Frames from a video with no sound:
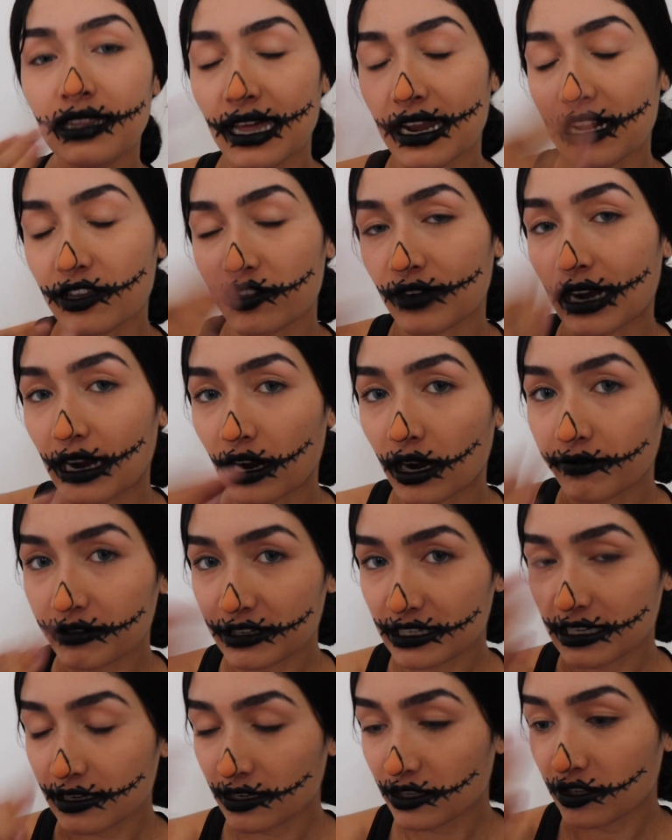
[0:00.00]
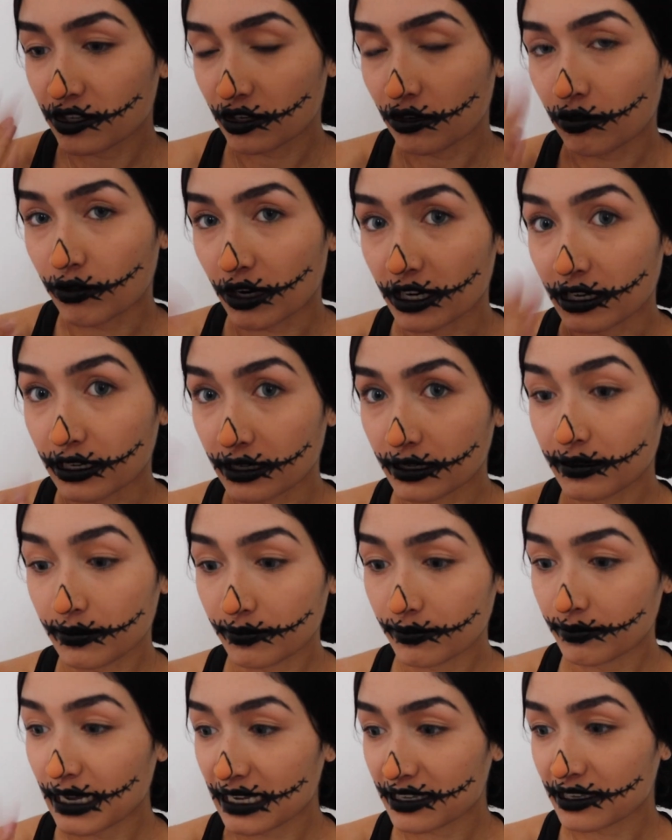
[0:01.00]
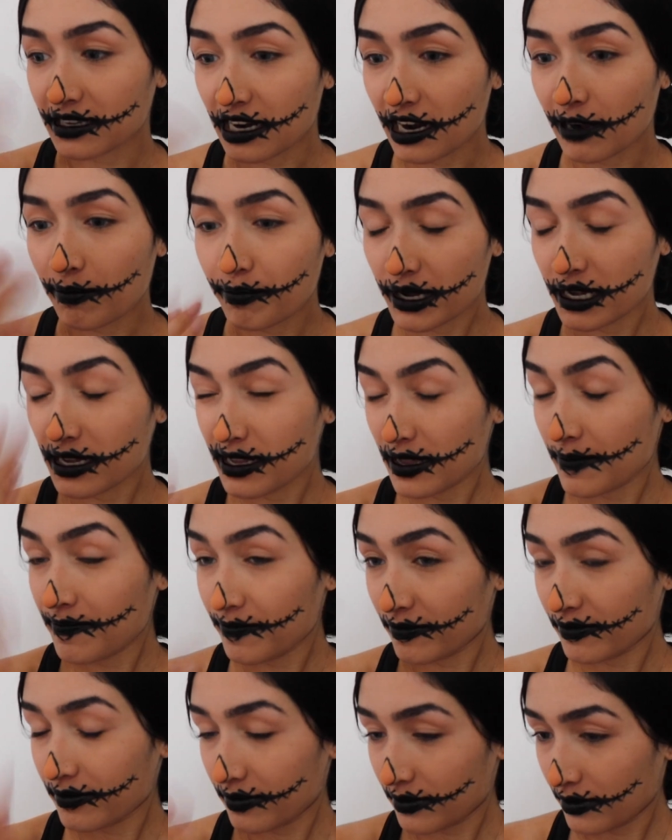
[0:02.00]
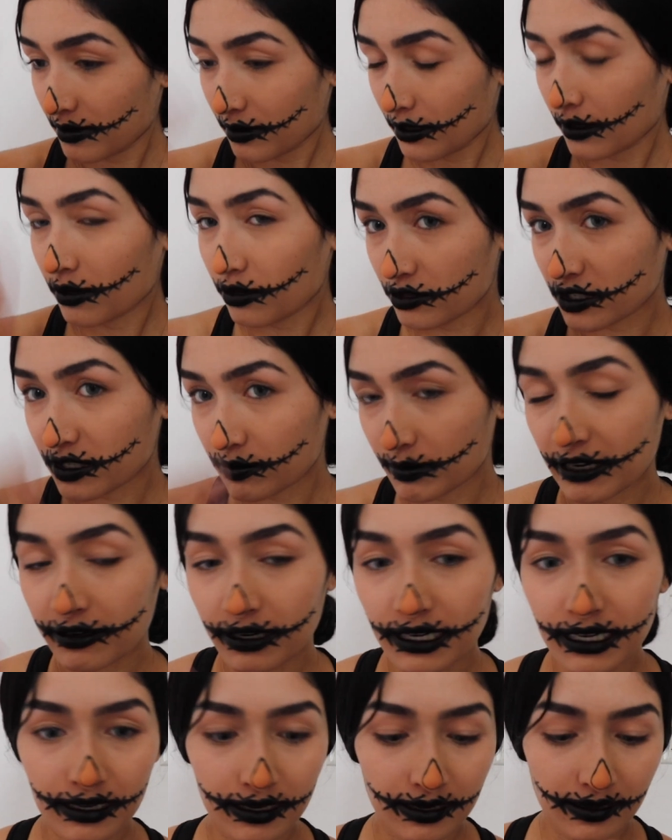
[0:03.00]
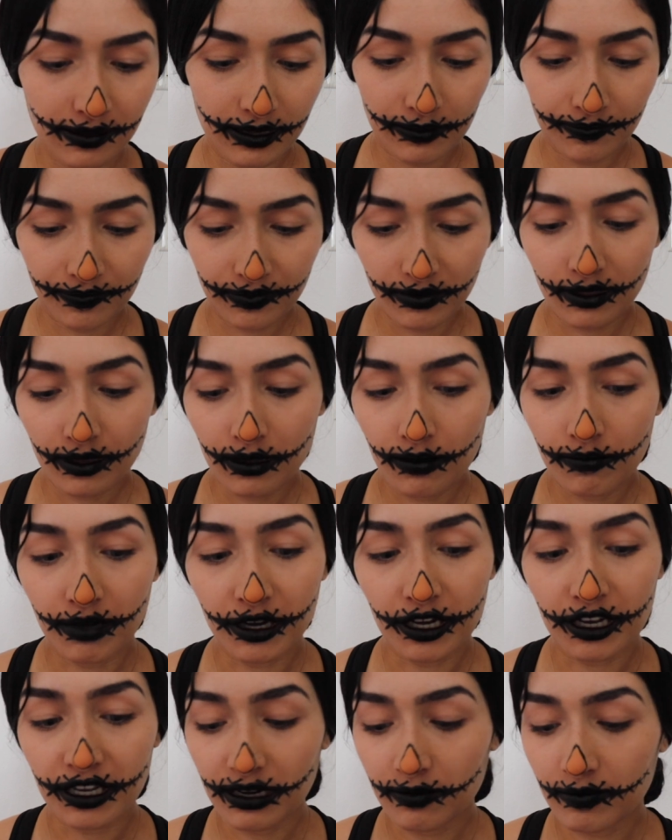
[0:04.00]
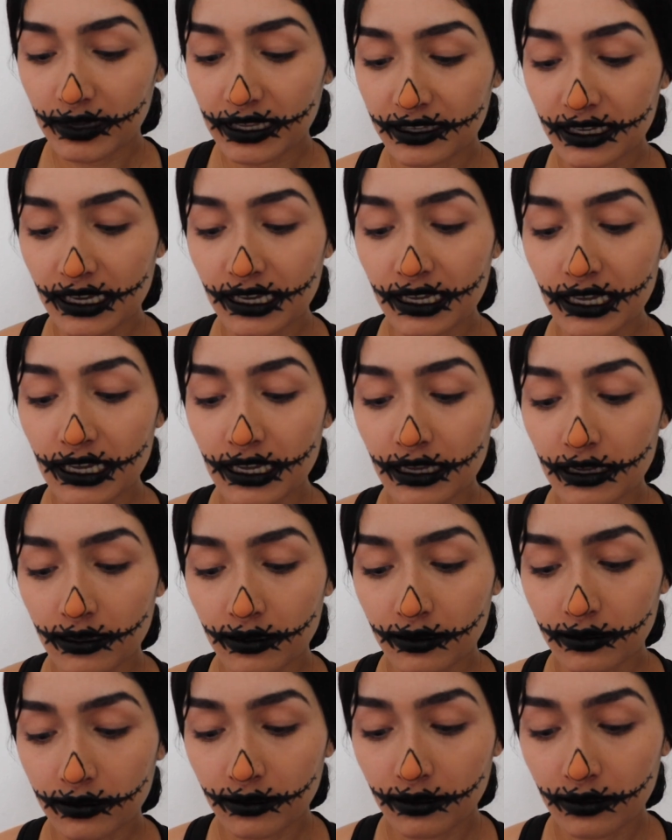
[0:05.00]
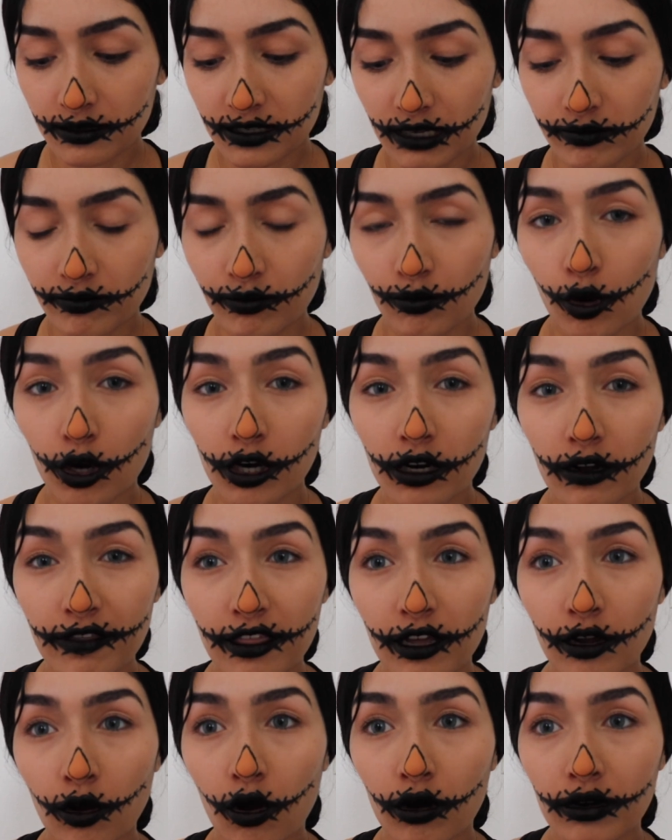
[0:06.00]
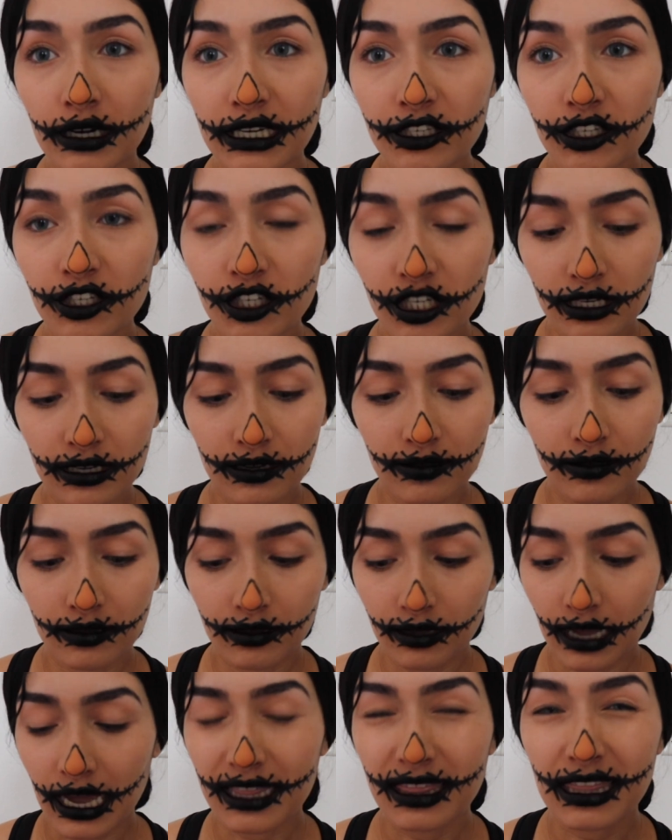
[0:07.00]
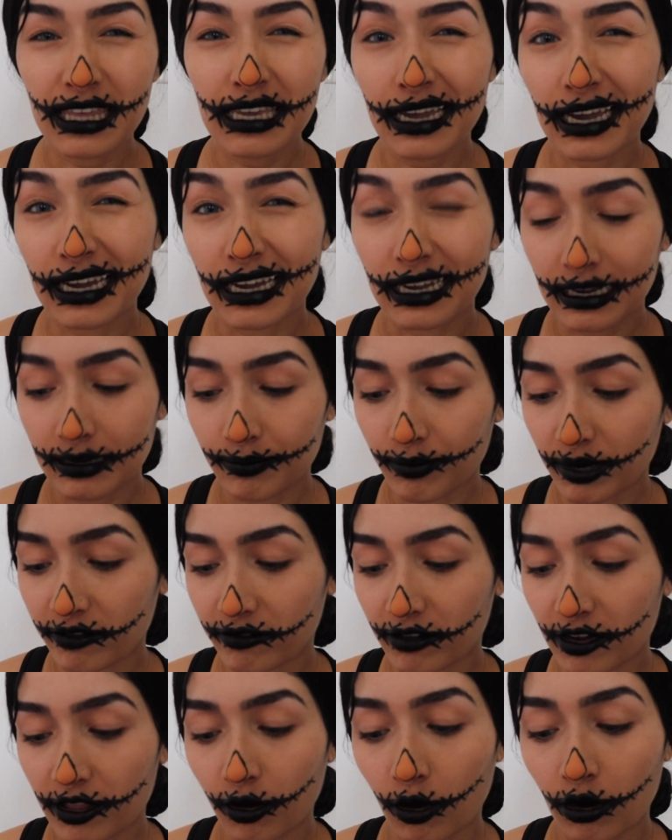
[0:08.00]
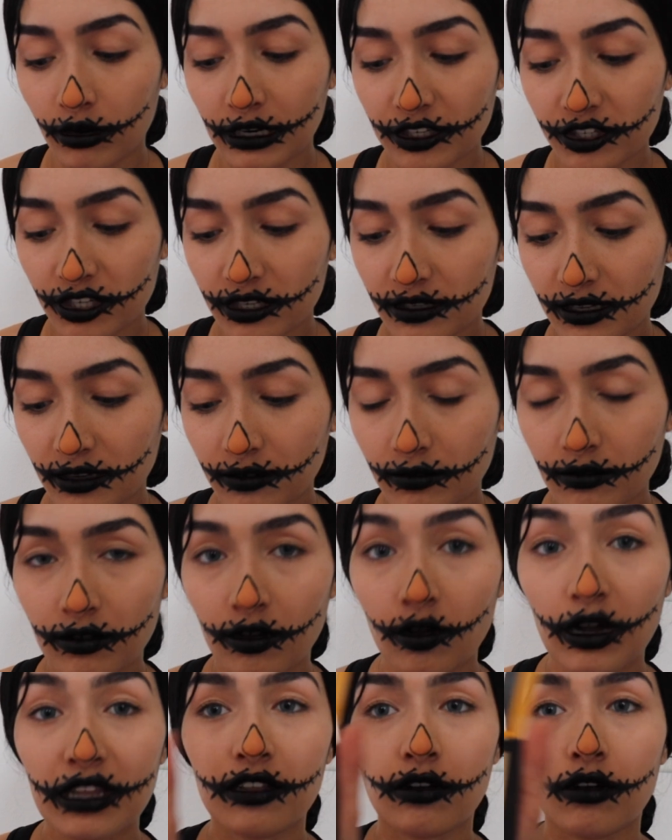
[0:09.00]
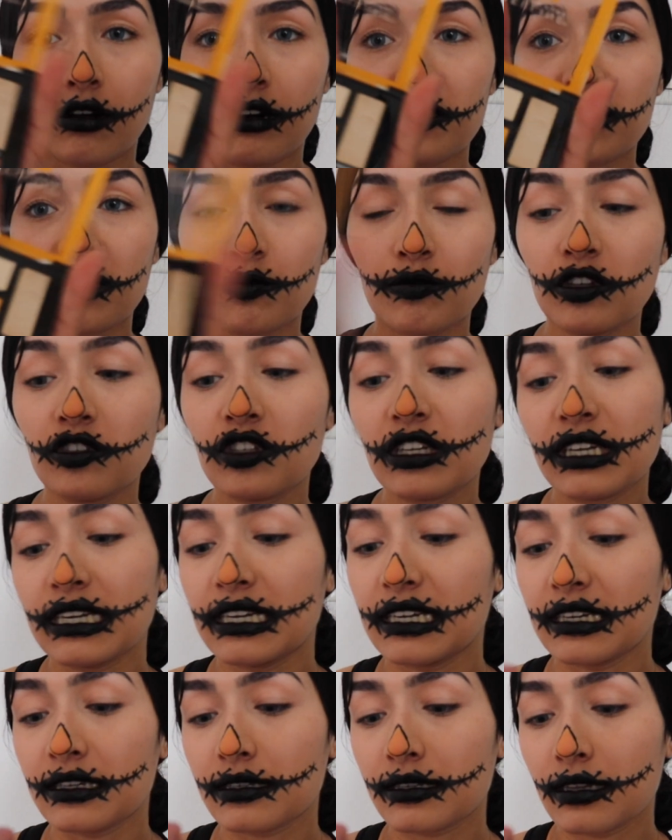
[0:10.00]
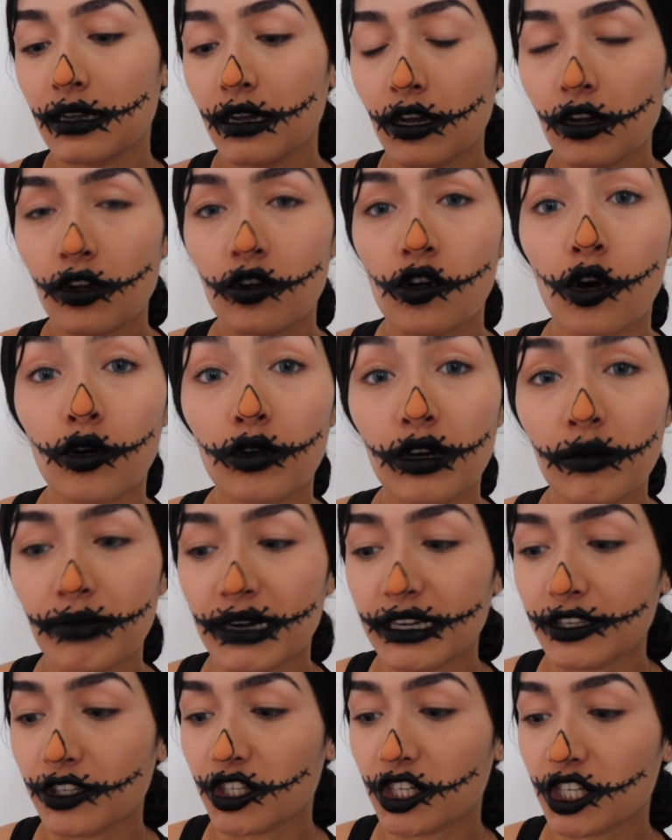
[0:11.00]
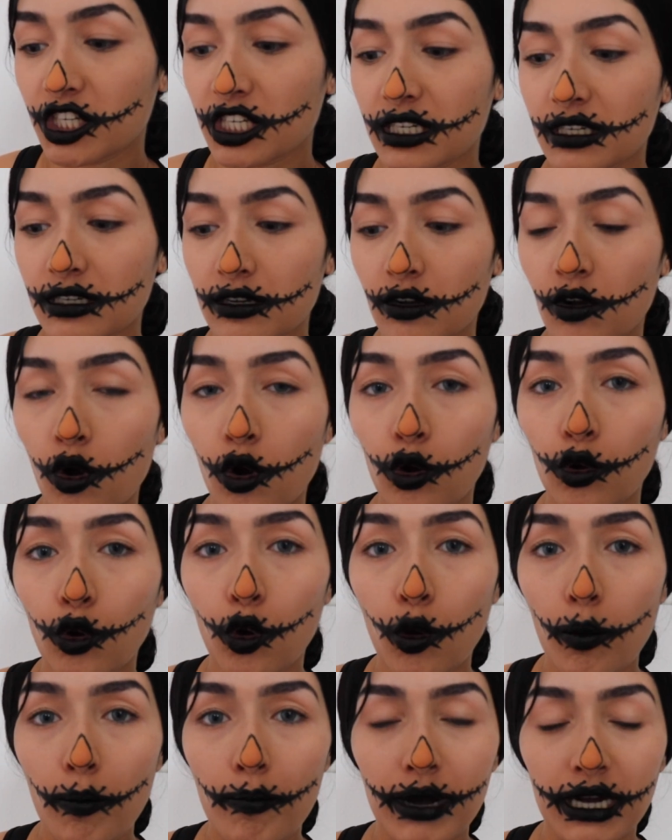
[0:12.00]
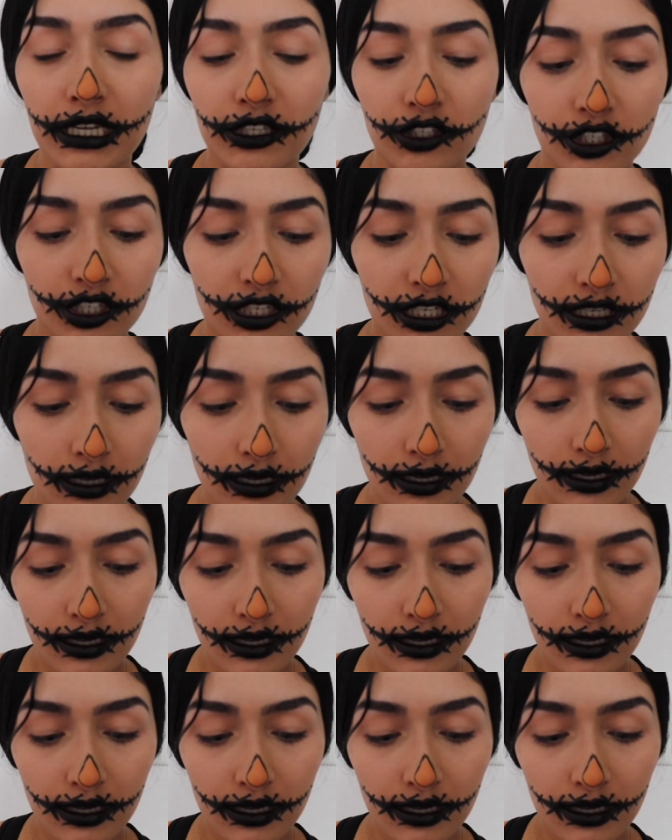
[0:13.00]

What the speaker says: Let it dry obviously because you don't want to mess it up or smear it. But you're gonna be taking some more of the orange. I think I prefer the orange, so and the orange I'm using is Coral Punch. Coral Punch.